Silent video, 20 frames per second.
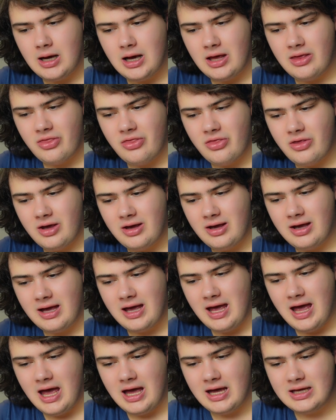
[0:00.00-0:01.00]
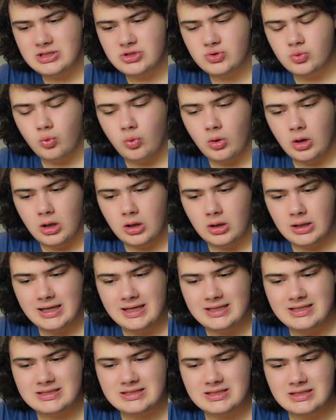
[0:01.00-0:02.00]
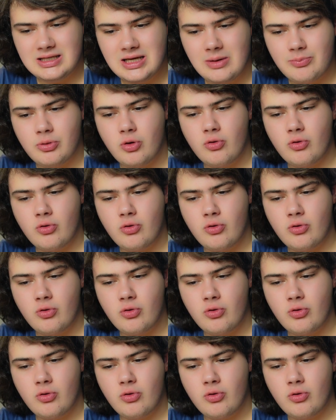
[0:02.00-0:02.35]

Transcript: I think, as well. It doesn't,